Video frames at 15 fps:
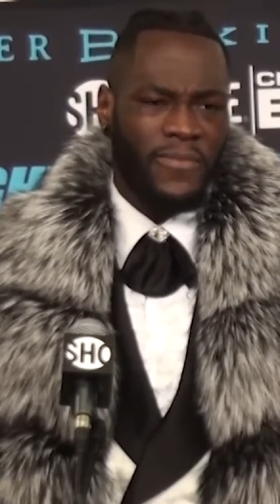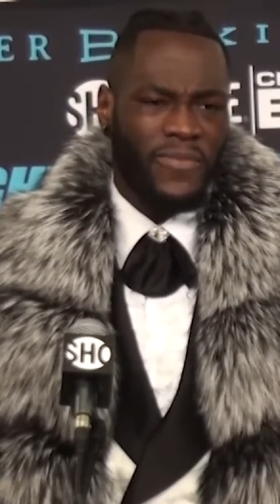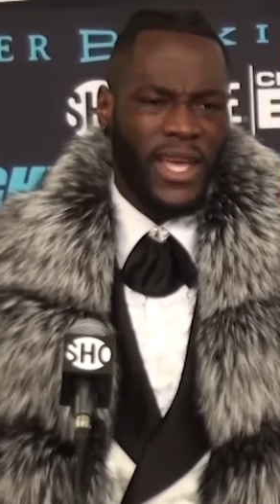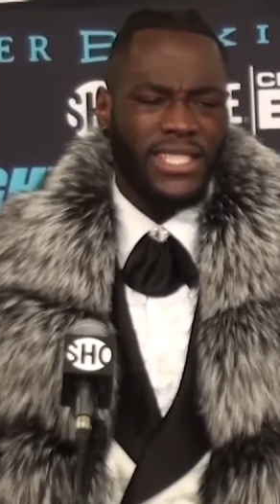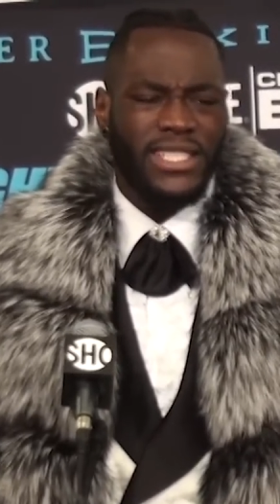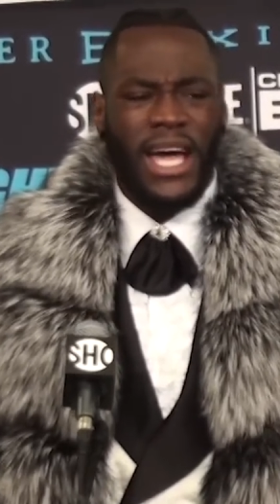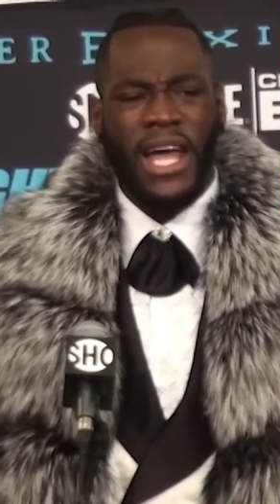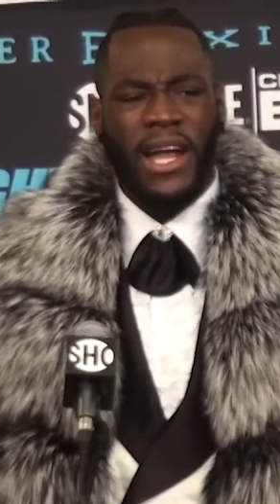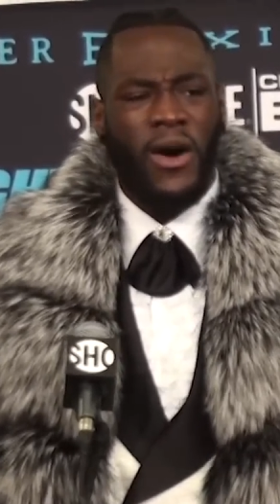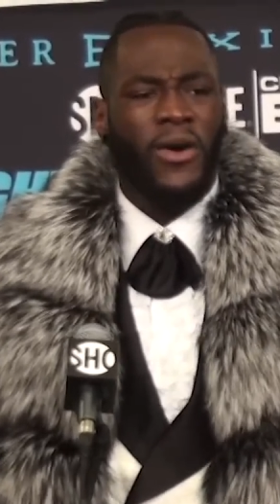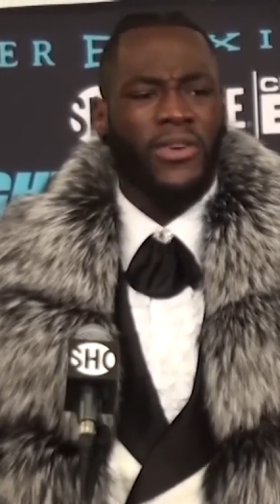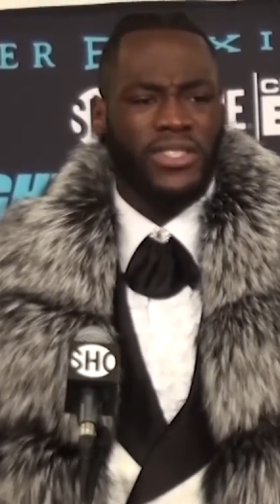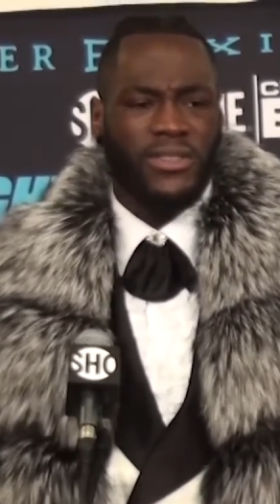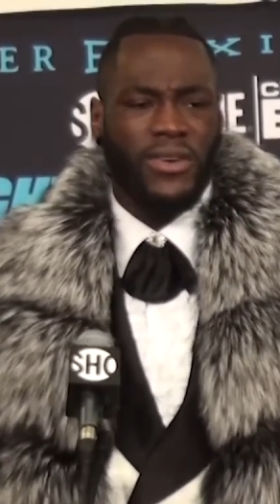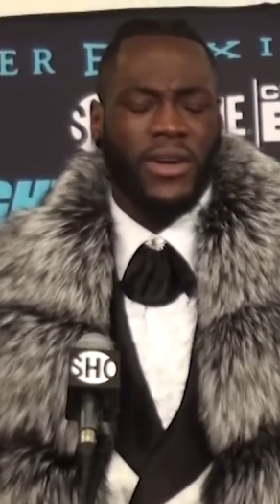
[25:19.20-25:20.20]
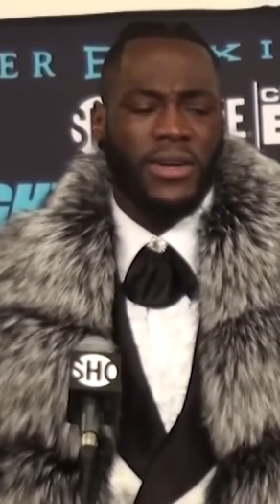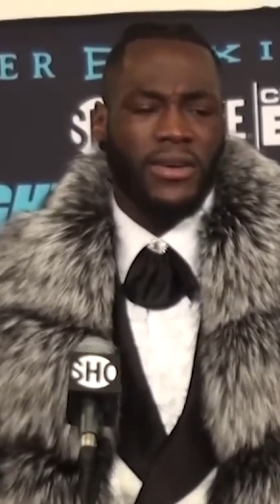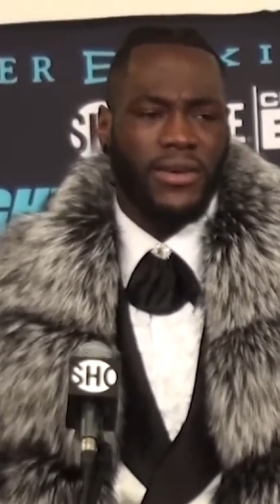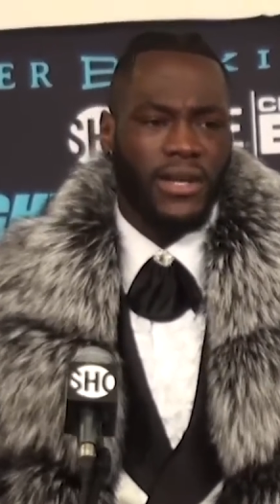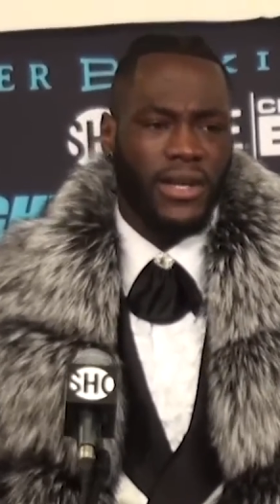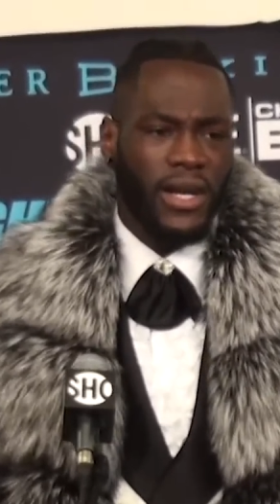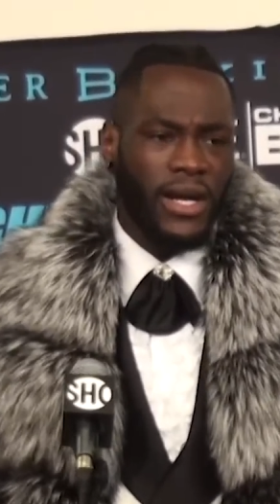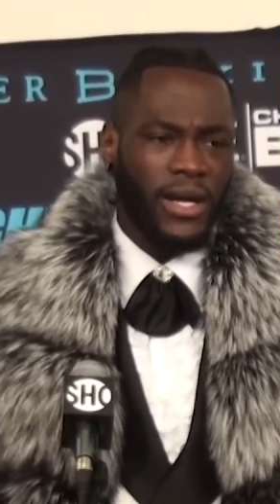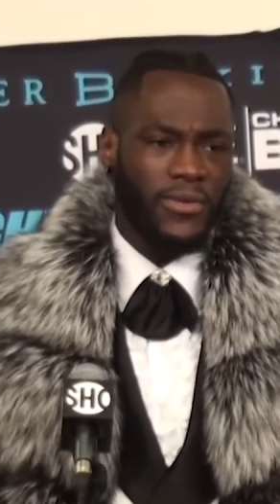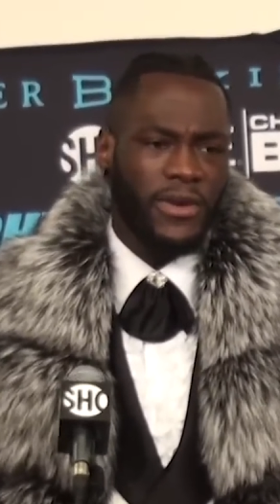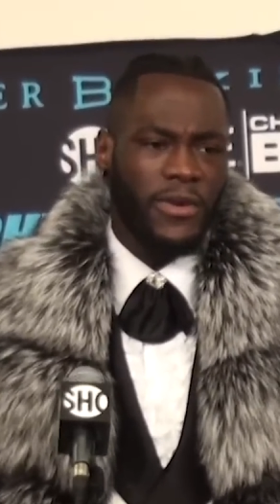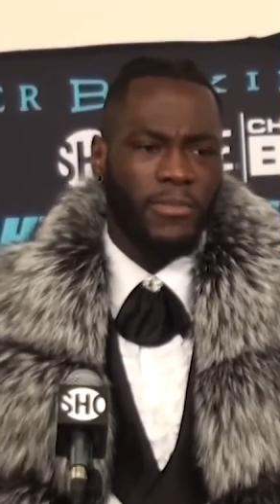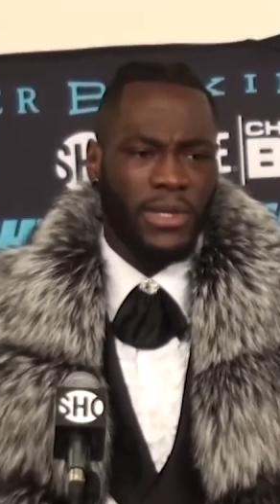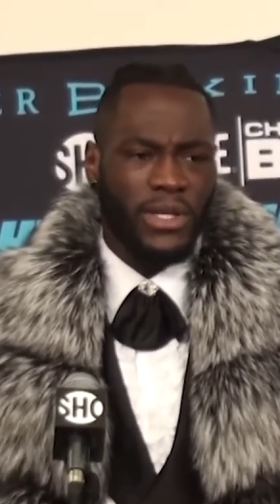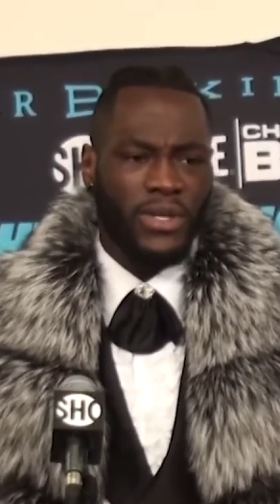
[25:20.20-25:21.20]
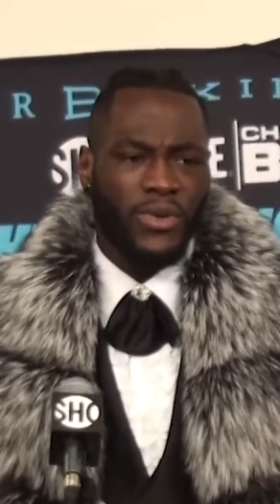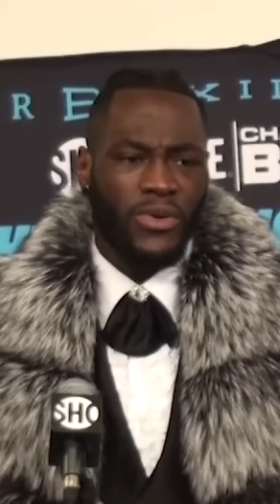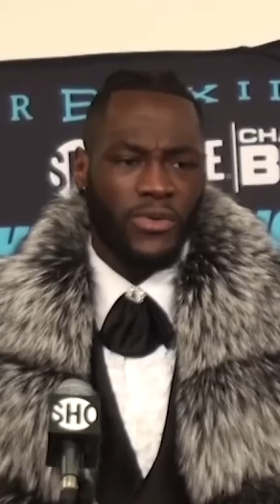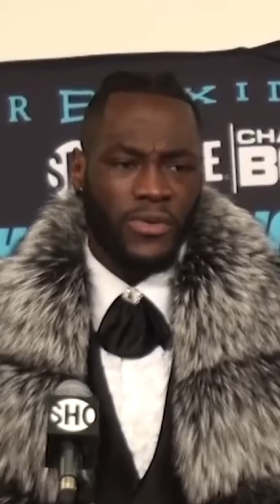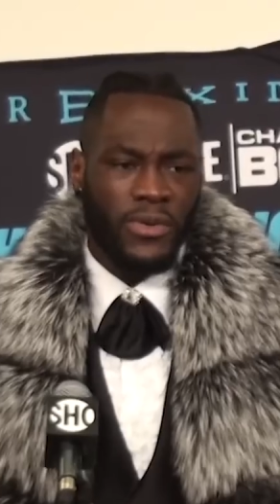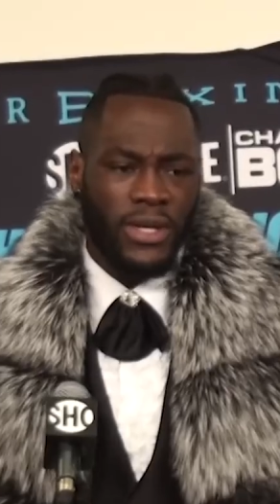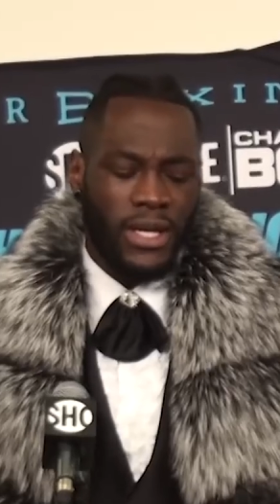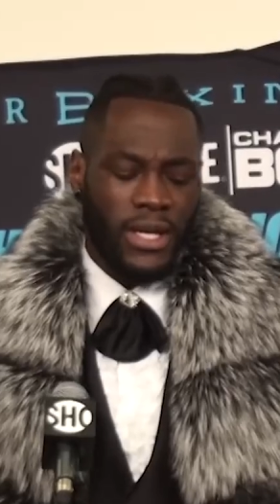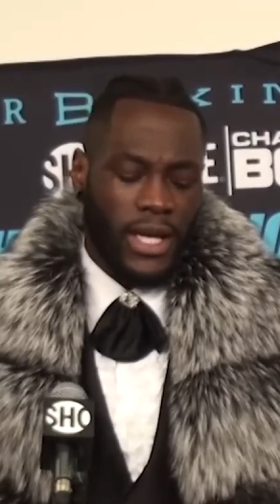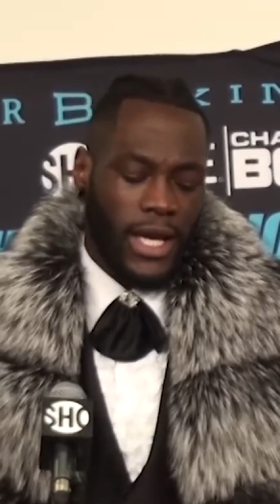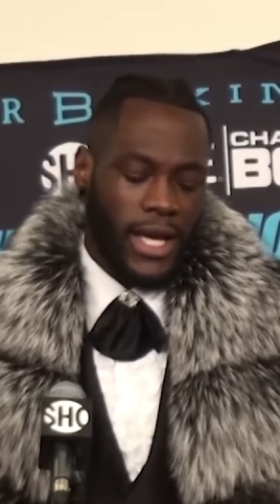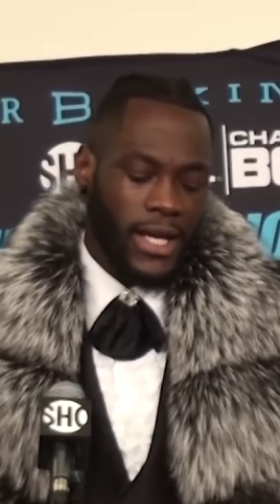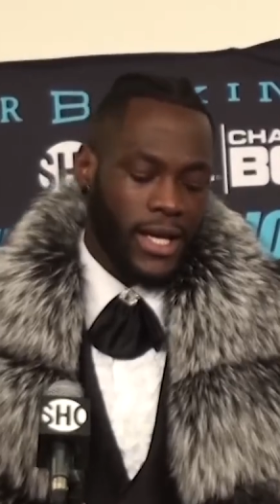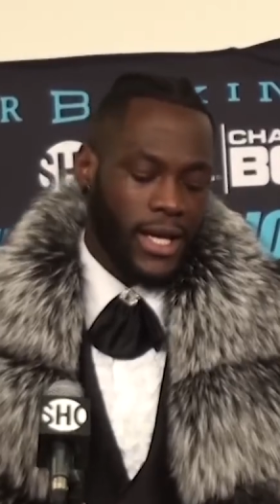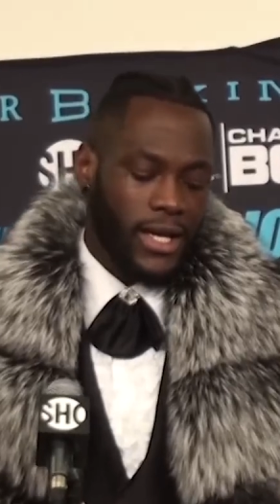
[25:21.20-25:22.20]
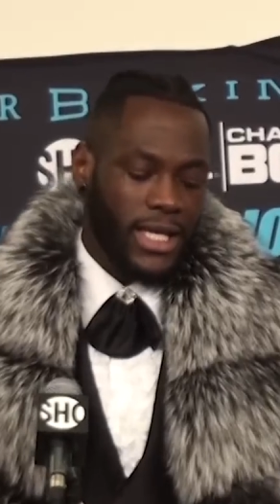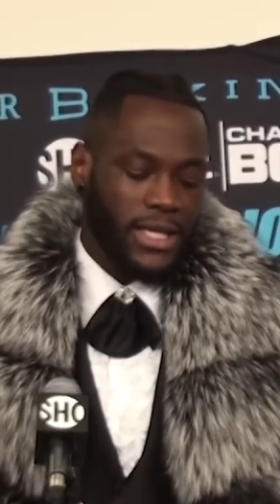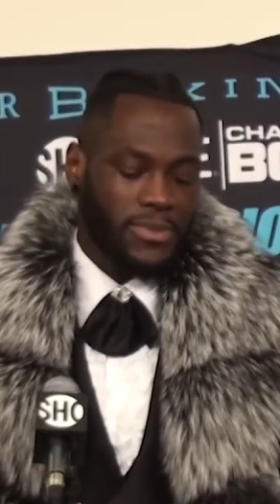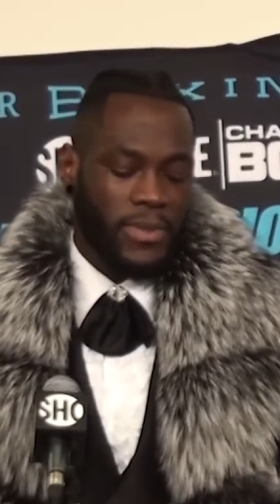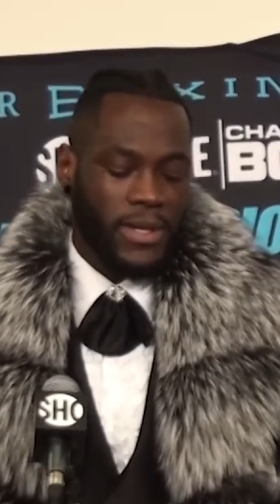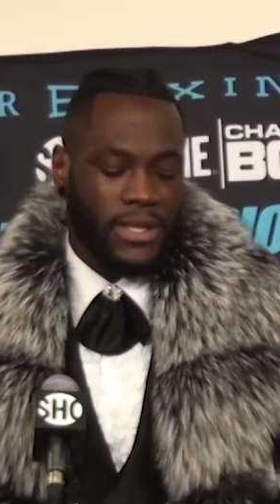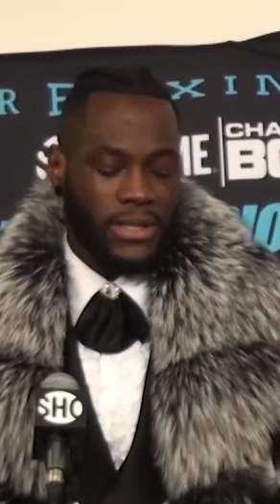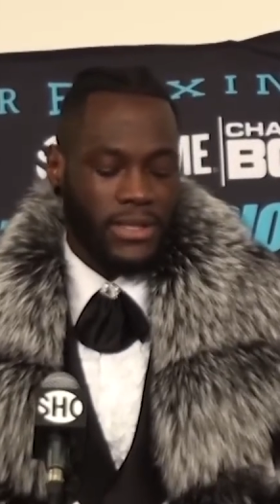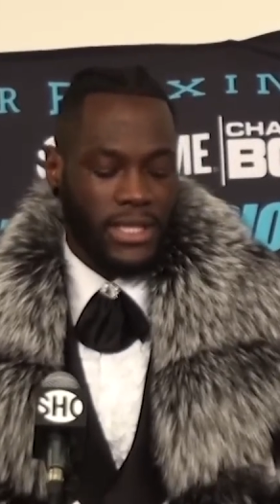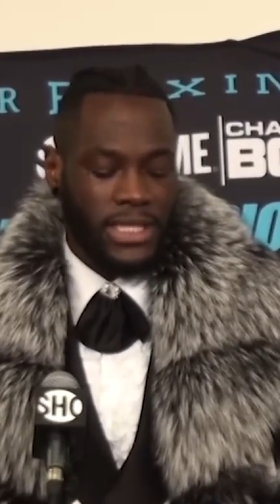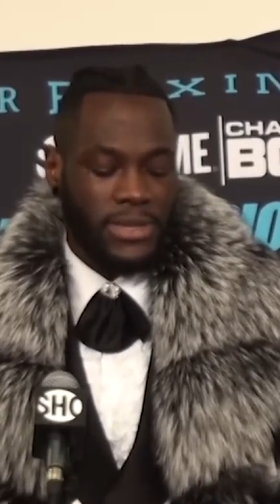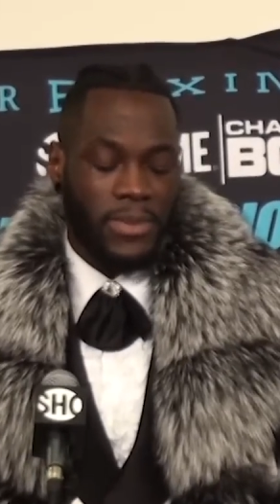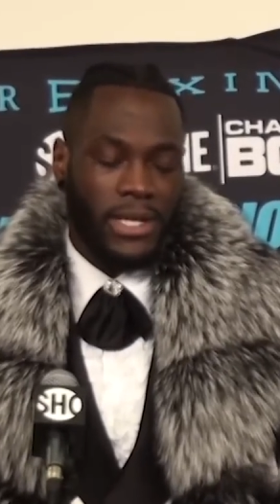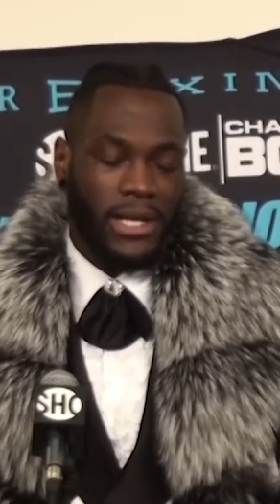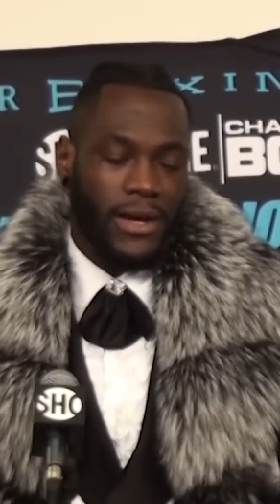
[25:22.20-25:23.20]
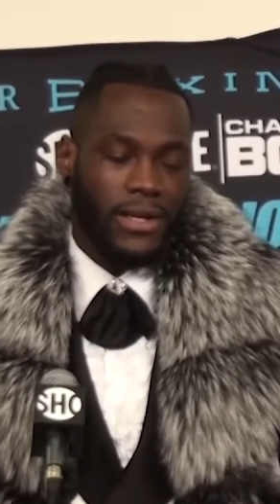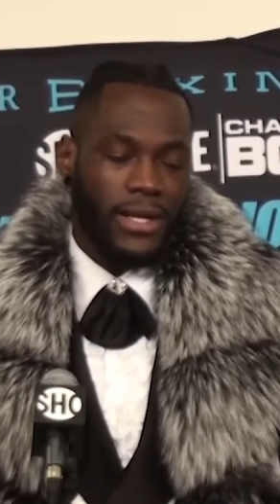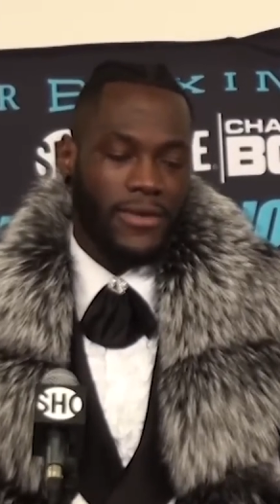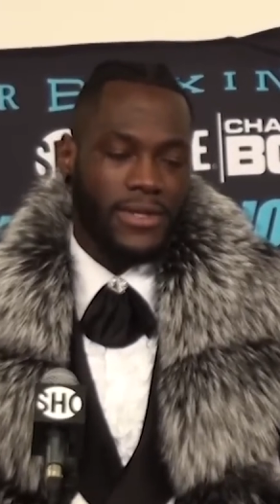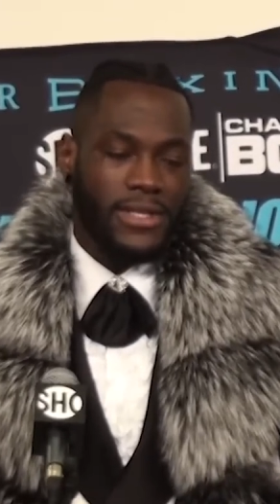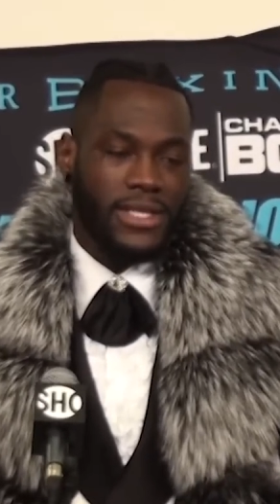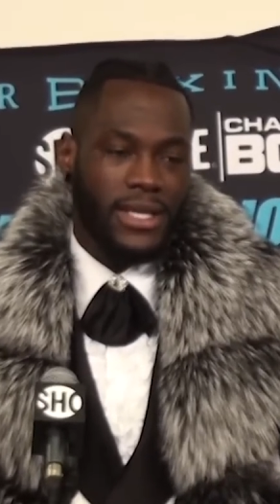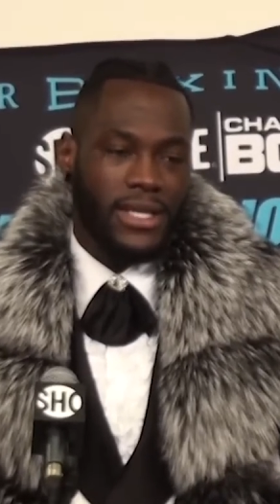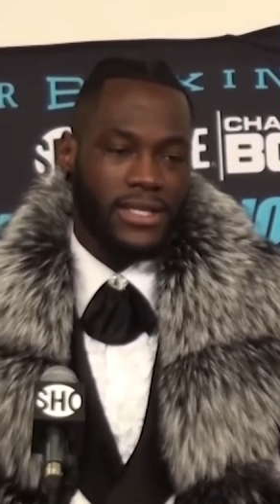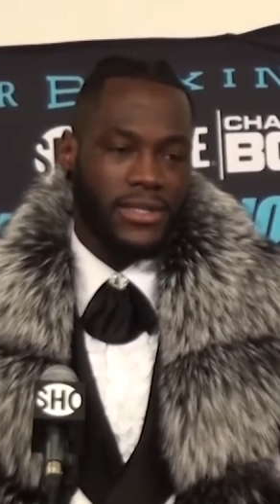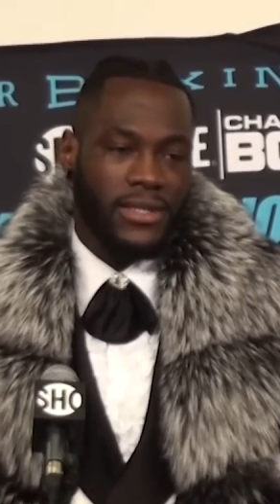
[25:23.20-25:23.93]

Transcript: that's how it all started uh, with Manu, and uh, it's been it's been on ever since.